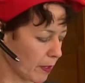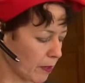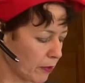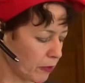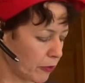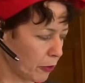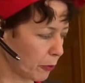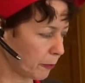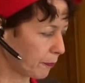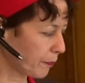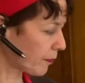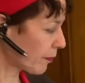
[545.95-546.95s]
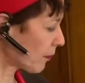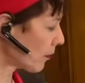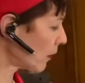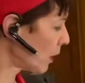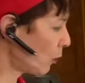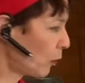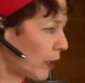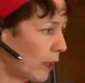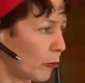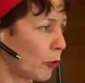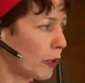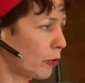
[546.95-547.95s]
So what I'm
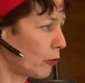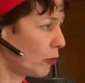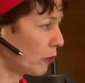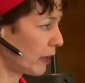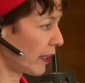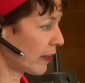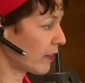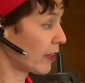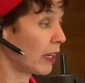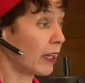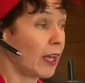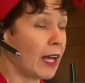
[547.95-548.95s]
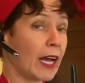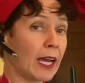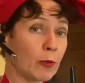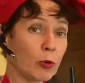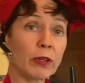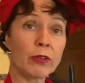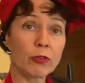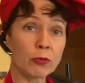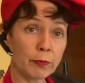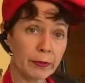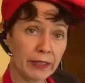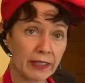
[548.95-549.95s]
going to do next, I'm going to
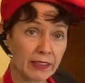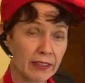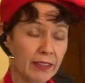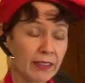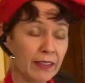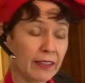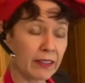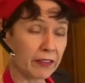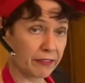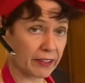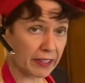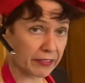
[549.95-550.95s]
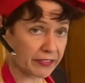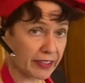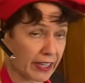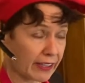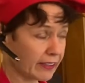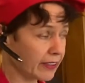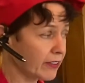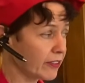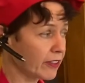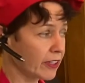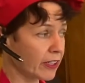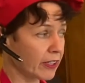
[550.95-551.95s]
build 5 salads
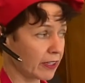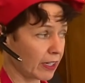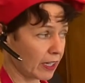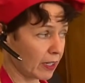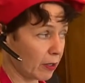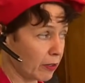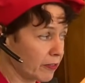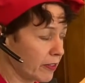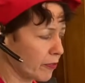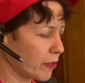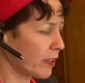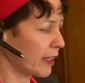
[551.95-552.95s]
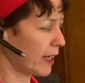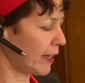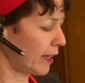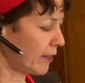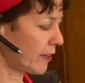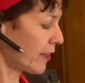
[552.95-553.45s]
of different kinds,